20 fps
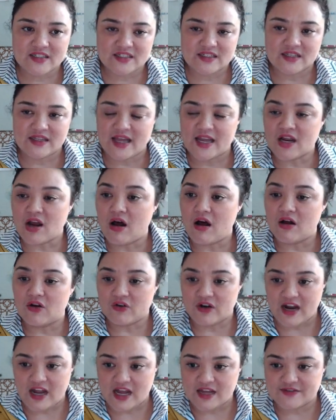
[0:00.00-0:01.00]
like all
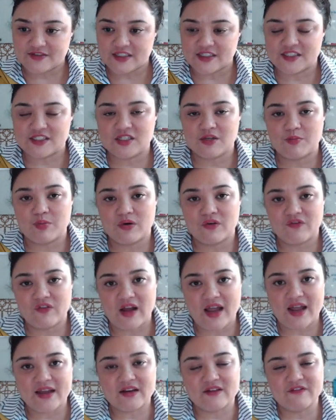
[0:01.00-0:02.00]
graphs, is to
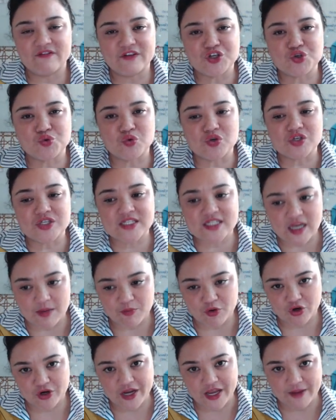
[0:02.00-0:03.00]
provide a visual
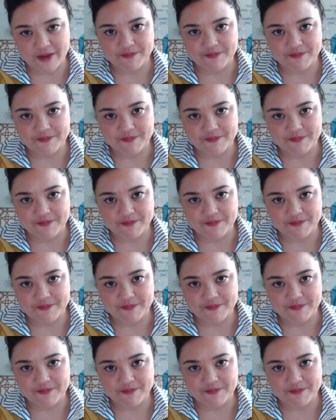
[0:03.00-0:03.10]
summary.